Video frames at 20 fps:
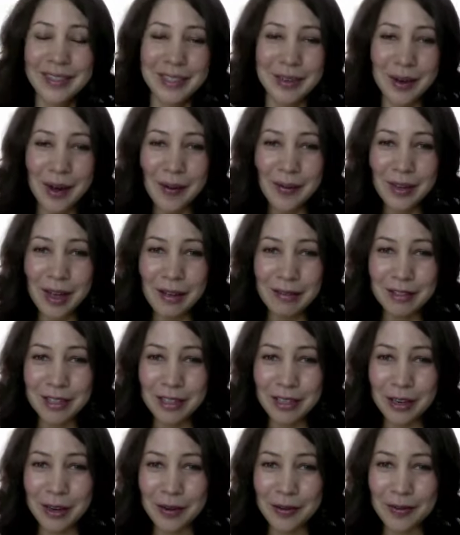So I would love to
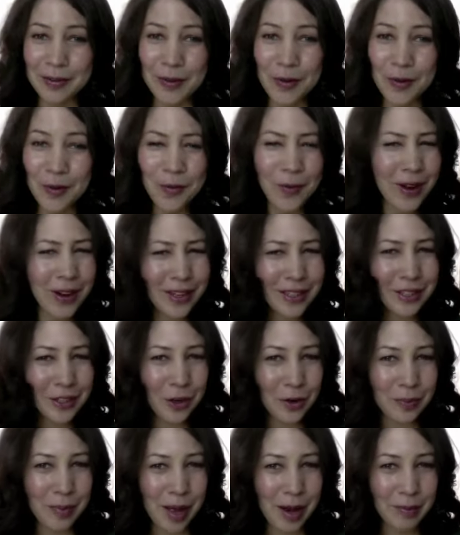know, what is
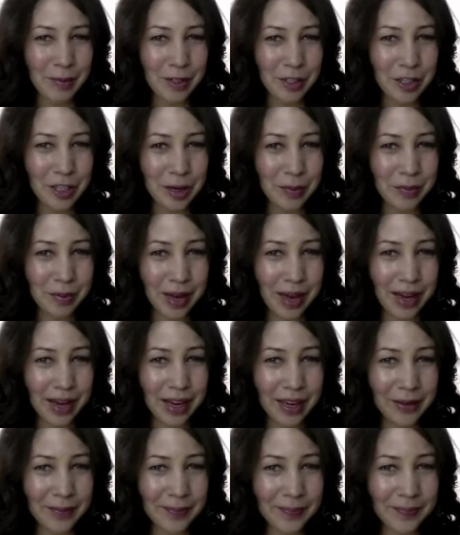your penmanship
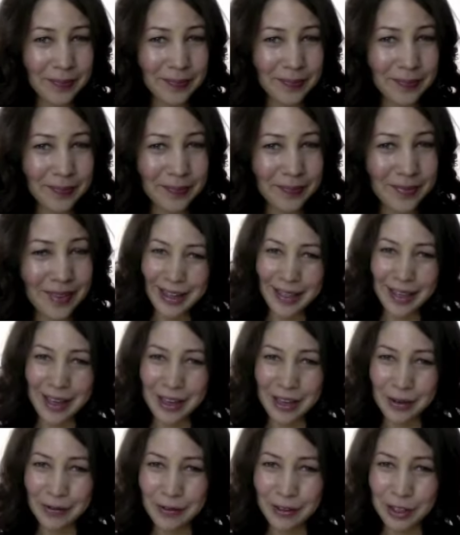like?
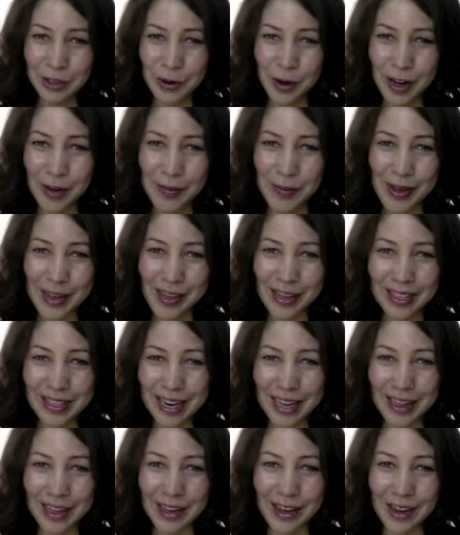Thank you for joining me on the
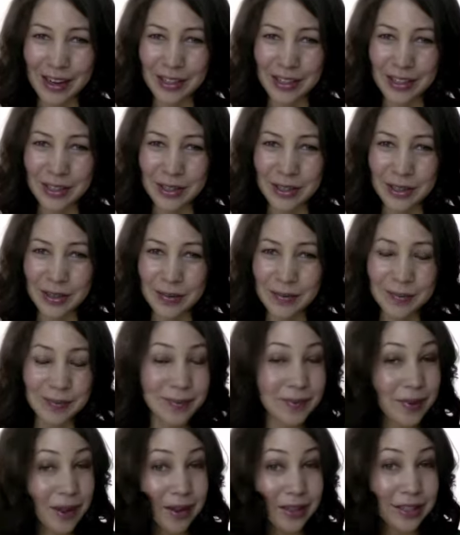Daily Connoisseur.
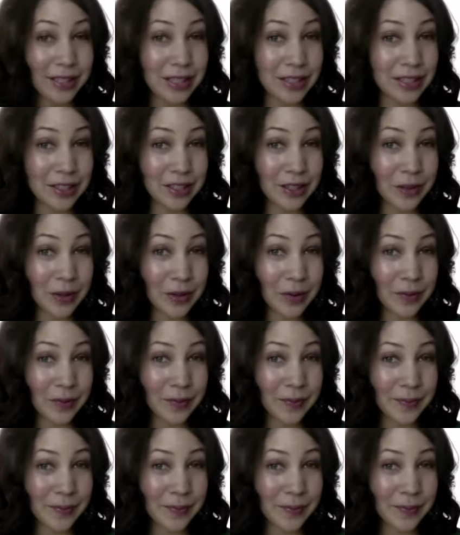I'll see you soon.